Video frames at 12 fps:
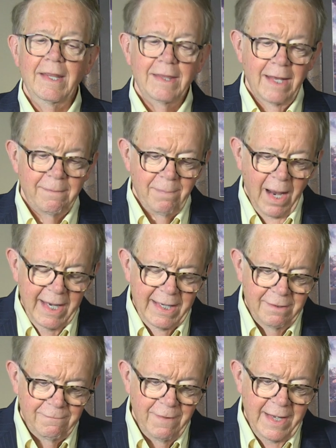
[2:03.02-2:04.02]
that my
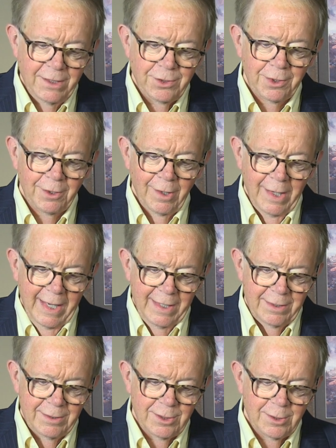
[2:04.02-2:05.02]
adventure
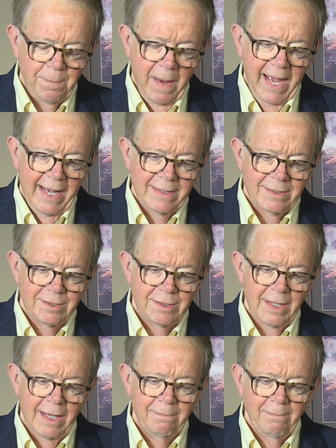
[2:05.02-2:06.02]

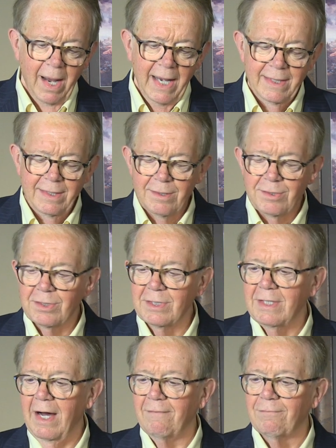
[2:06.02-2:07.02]
expands, that my
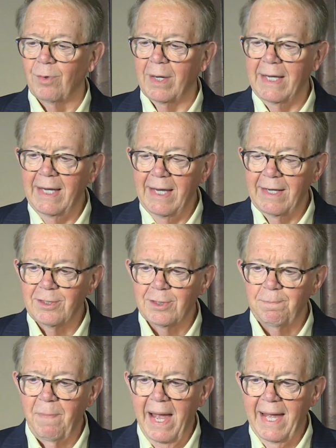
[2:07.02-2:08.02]
discovery
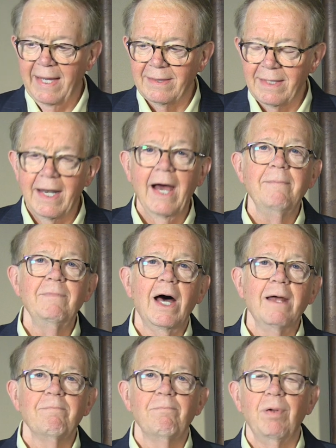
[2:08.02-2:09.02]
expands, that I'm
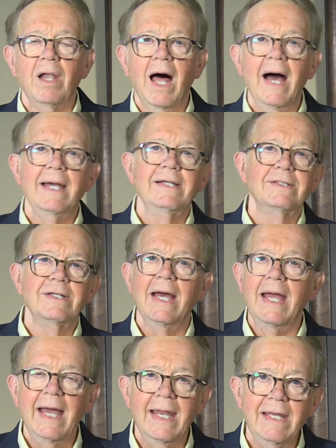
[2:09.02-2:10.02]
not blind
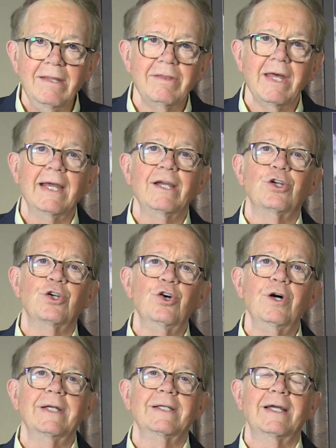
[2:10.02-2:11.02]
to anything
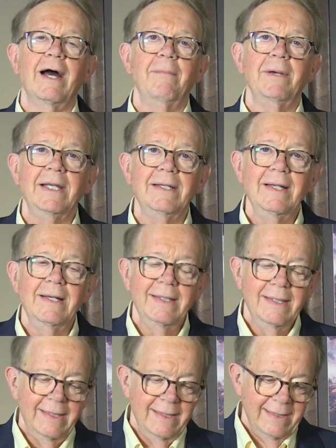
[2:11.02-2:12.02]
good coming
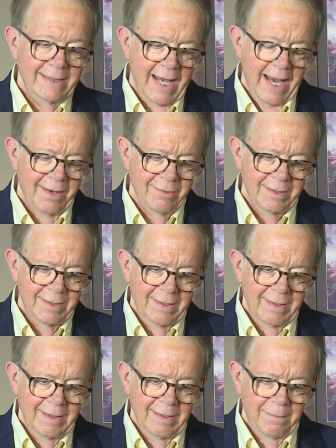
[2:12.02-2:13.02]
down
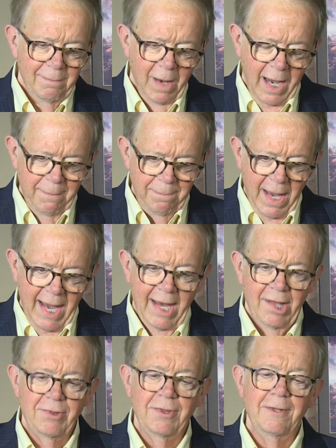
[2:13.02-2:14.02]
my
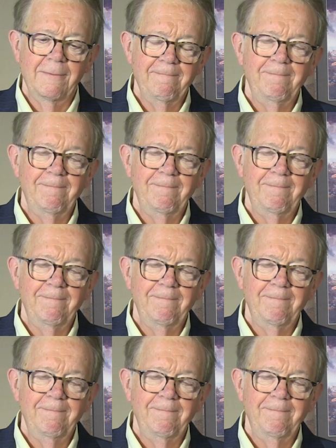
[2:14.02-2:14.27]
path.